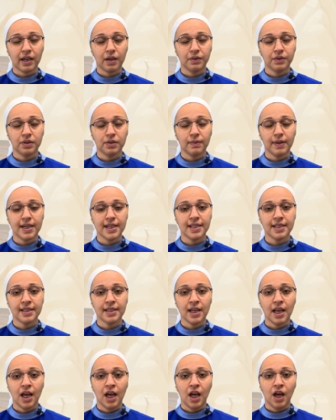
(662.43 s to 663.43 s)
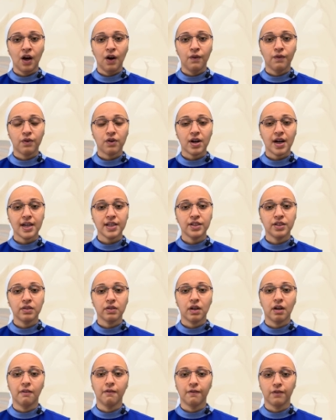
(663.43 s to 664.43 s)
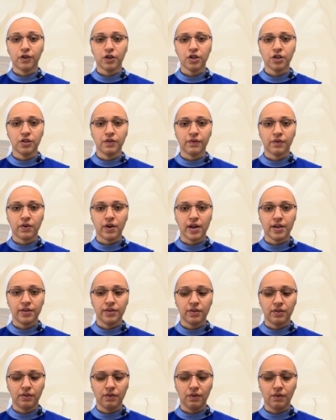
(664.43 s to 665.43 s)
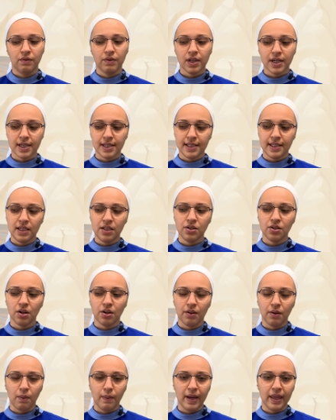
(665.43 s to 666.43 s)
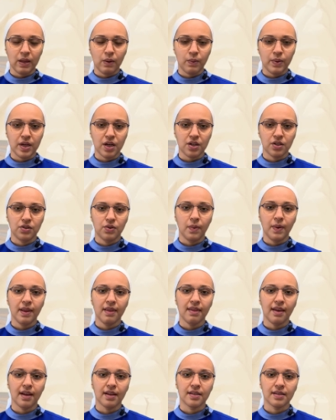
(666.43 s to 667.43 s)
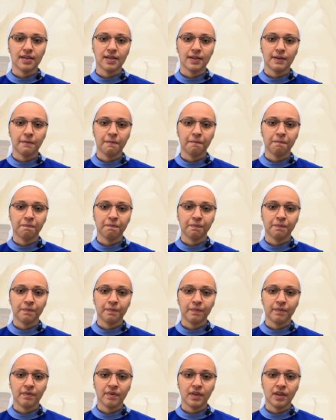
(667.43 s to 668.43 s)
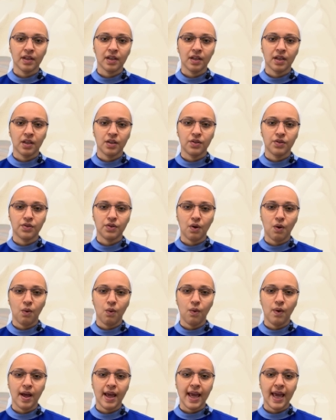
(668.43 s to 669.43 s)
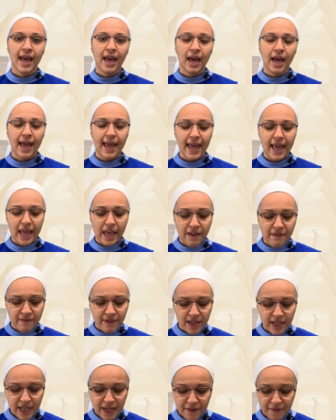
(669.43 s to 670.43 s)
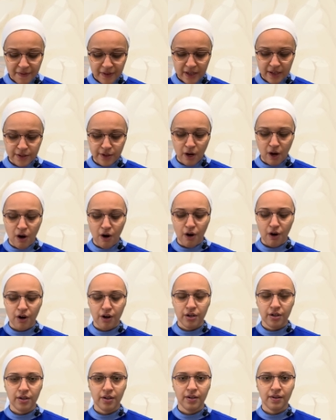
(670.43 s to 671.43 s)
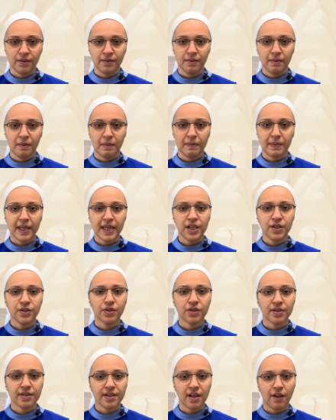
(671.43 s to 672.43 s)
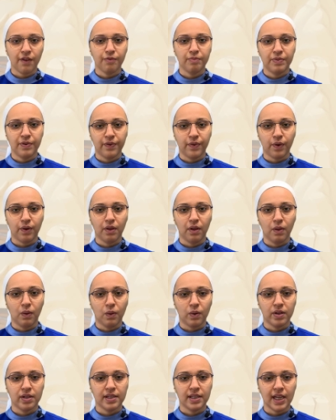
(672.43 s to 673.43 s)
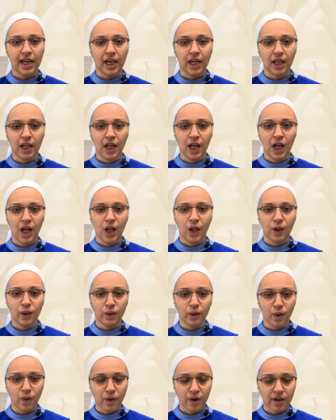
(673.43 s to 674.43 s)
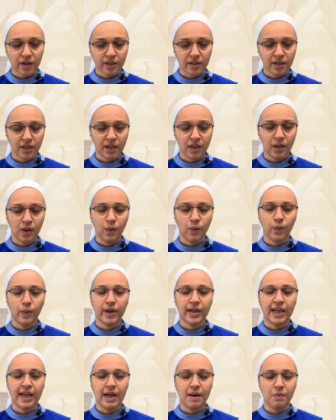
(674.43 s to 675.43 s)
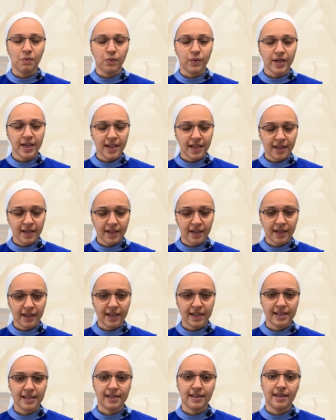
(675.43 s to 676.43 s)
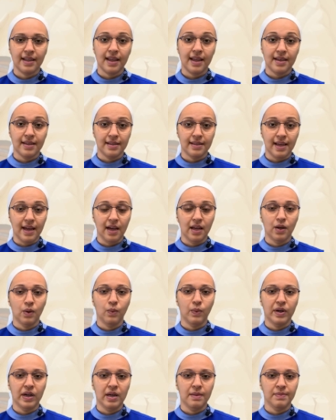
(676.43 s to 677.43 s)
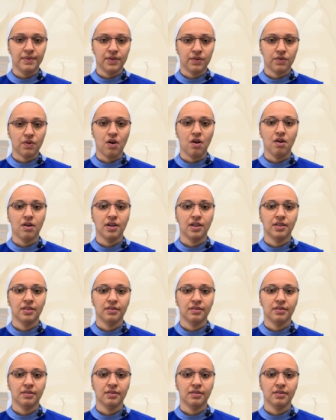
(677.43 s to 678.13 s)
out to us for us to converge, for us to reconsider the way that we are doing things. So even if it is hard, place yourself before the Lord saying, Lord, when I am weak is then when I'm strong.